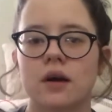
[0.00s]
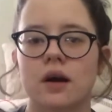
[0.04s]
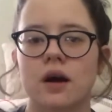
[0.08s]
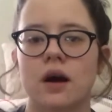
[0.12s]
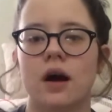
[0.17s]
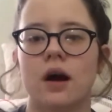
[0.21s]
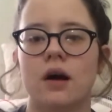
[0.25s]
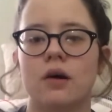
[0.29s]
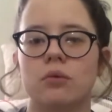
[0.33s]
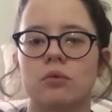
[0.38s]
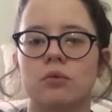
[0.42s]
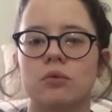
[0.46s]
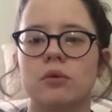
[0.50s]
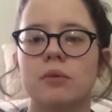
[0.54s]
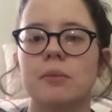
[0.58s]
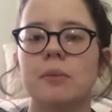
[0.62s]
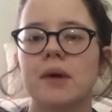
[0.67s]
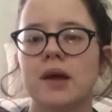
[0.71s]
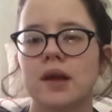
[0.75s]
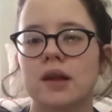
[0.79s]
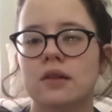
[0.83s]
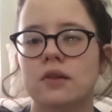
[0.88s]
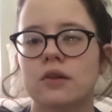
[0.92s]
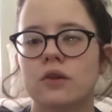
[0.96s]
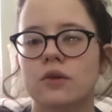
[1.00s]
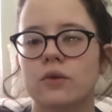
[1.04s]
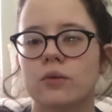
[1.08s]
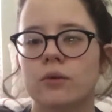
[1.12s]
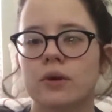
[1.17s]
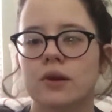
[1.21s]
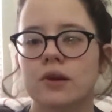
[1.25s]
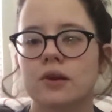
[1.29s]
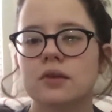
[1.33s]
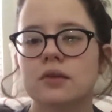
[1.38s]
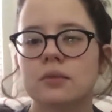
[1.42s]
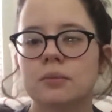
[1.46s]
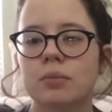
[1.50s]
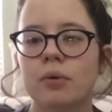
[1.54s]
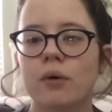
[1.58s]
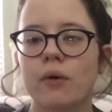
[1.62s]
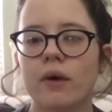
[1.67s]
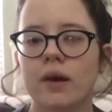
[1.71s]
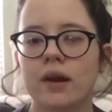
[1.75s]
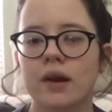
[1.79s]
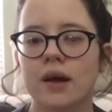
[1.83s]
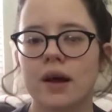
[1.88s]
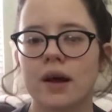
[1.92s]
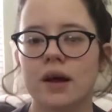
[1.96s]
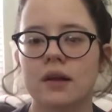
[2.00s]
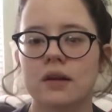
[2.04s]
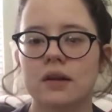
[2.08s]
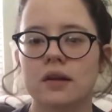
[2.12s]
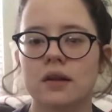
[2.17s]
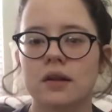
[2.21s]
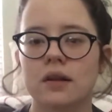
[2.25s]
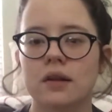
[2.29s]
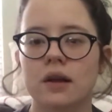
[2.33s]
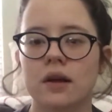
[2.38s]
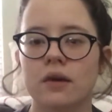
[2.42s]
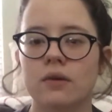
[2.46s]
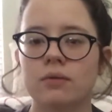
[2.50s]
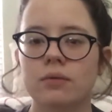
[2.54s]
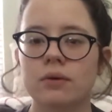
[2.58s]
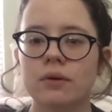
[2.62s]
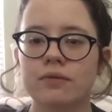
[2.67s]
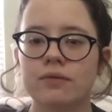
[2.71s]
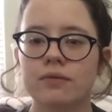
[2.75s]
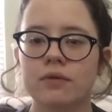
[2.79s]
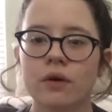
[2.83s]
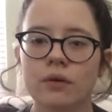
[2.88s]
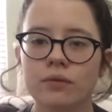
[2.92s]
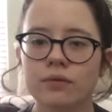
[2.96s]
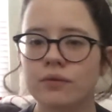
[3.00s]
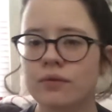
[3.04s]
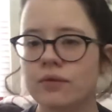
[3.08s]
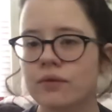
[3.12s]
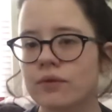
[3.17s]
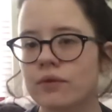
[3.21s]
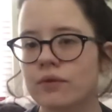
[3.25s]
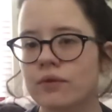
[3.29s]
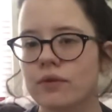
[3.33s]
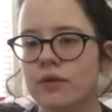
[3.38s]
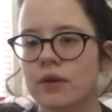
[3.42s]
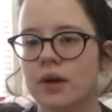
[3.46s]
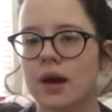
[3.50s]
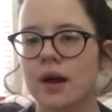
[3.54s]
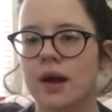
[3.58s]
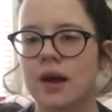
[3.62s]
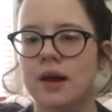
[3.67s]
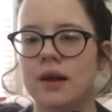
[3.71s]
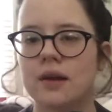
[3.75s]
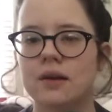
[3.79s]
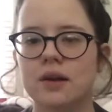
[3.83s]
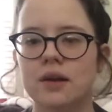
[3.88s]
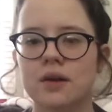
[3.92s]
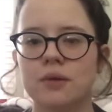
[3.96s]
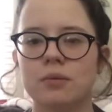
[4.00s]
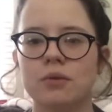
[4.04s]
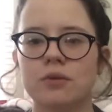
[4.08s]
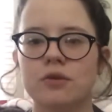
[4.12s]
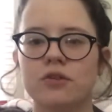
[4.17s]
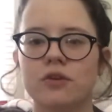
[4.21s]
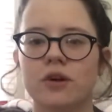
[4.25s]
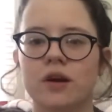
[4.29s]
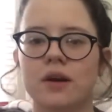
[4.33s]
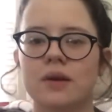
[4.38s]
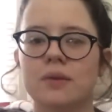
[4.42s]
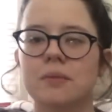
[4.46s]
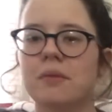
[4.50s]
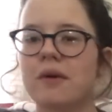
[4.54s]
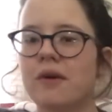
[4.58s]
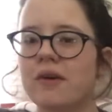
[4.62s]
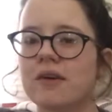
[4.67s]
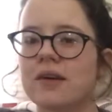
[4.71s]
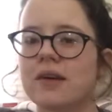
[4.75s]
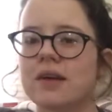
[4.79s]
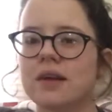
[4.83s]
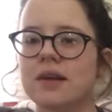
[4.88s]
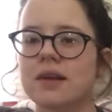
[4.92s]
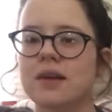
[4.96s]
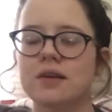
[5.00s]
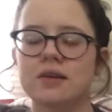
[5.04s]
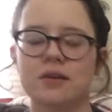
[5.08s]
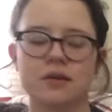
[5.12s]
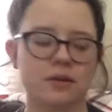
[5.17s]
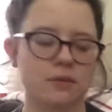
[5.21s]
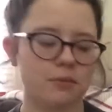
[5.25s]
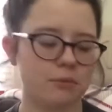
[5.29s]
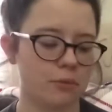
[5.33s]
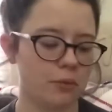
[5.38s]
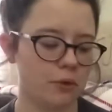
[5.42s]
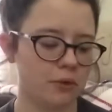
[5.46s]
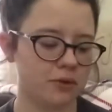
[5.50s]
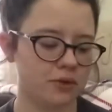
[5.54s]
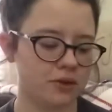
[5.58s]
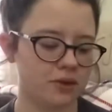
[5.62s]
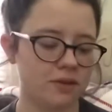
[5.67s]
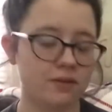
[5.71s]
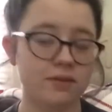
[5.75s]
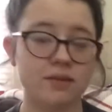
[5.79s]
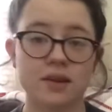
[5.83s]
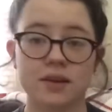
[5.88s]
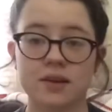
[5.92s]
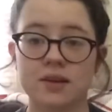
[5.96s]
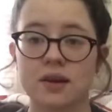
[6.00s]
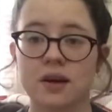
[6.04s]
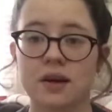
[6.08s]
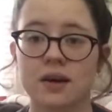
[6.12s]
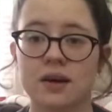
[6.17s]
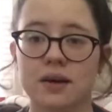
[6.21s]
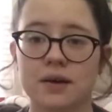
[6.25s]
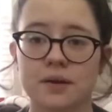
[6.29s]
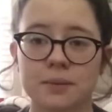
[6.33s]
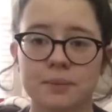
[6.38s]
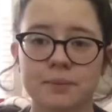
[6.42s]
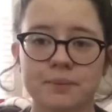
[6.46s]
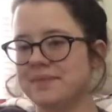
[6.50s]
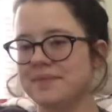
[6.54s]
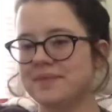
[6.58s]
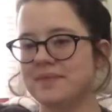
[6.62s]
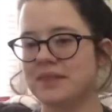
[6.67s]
I will make the noise and point at like ruff ruff, and he will try to mock it most of the time.